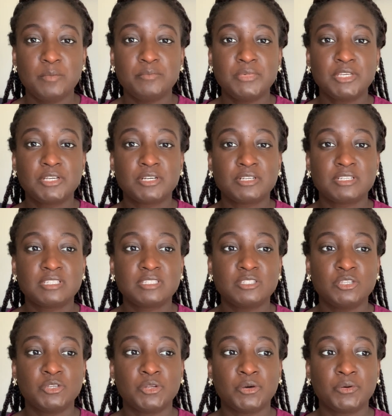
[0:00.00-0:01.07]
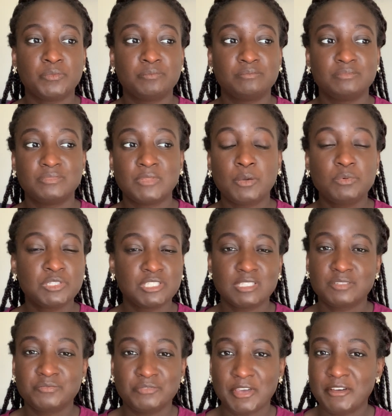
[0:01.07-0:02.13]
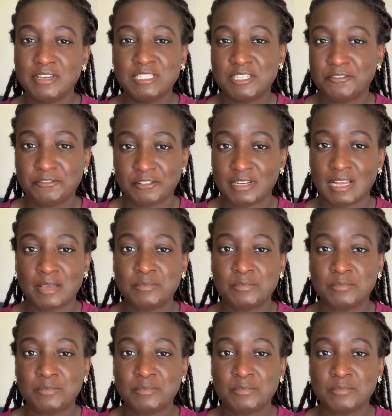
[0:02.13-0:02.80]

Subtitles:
because, you know, it was just very different.